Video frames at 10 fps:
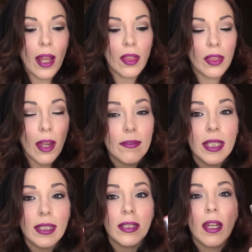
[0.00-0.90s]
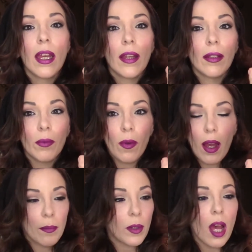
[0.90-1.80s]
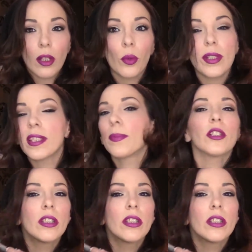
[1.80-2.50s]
I love these color whispers.